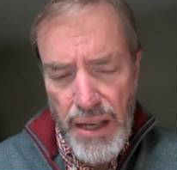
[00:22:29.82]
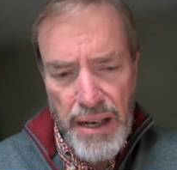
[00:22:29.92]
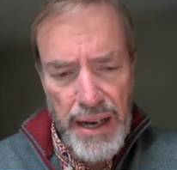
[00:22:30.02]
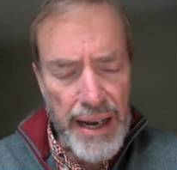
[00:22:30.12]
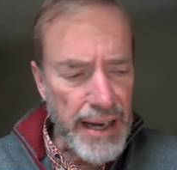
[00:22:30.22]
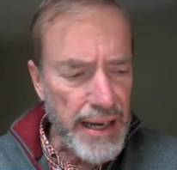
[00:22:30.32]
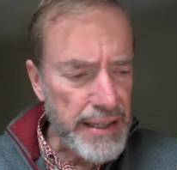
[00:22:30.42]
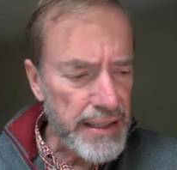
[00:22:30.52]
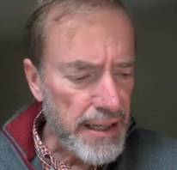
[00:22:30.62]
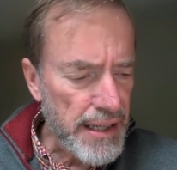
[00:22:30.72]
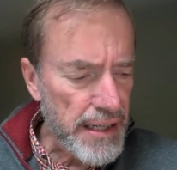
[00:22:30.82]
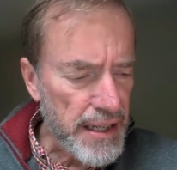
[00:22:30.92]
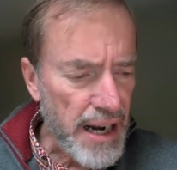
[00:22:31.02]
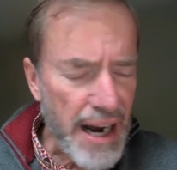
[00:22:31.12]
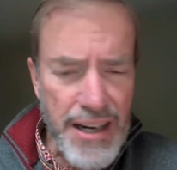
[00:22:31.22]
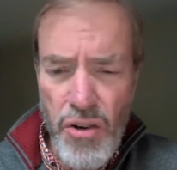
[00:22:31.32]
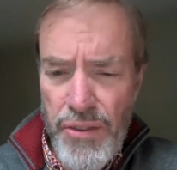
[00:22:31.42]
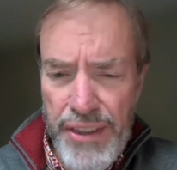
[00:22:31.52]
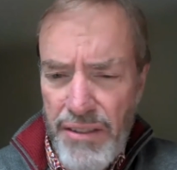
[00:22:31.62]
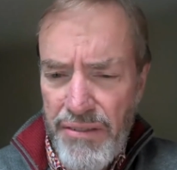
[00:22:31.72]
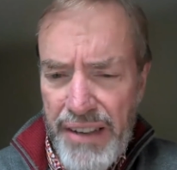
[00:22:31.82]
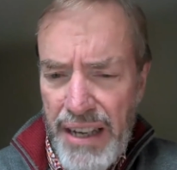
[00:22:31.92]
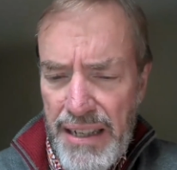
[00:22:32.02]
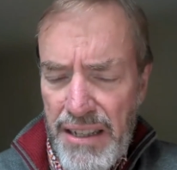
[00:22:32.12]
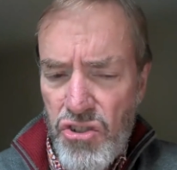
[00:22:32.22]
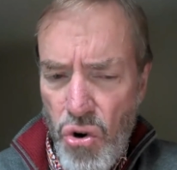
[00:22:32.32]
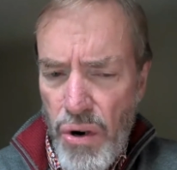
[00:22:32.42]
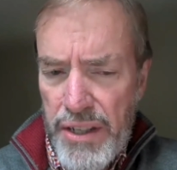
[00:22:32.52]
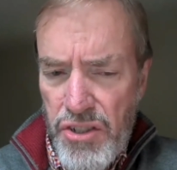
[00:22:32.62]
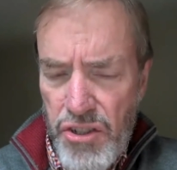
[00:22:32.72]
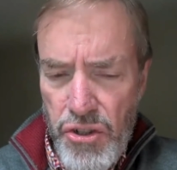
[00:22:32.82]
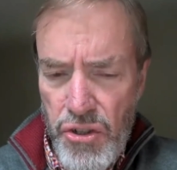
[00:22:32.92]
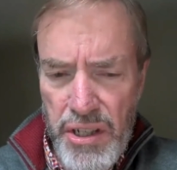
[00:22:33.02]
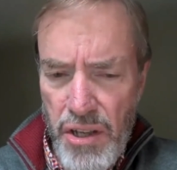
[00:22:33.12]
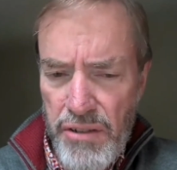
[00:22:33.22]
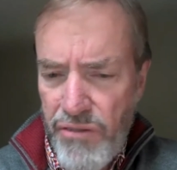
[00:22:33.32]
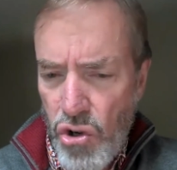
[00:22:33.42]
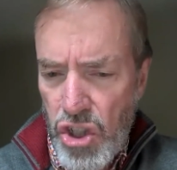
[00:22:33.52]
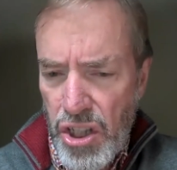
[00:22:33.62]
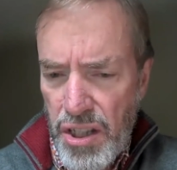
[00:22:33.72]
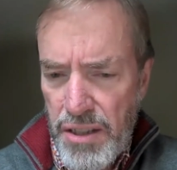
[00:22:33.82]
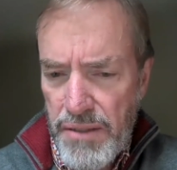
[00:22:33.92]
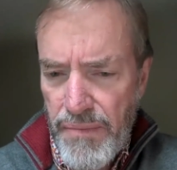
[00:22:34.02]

And I don't think the Fed is going to do another Volcker.